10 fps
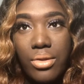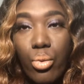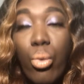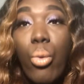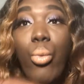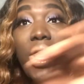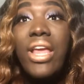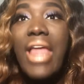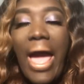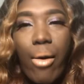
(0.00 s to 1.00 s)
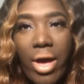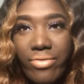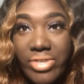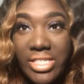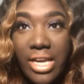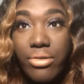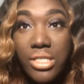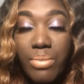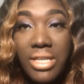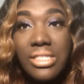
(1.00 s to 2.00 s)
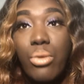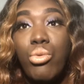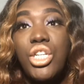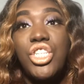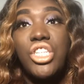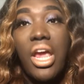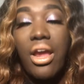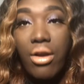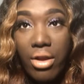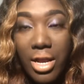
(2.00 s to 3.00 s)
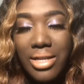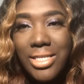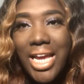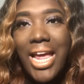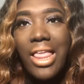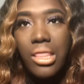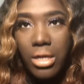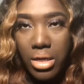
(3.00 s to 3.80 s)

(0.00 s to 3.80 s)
where we now have the sacred space that we share together.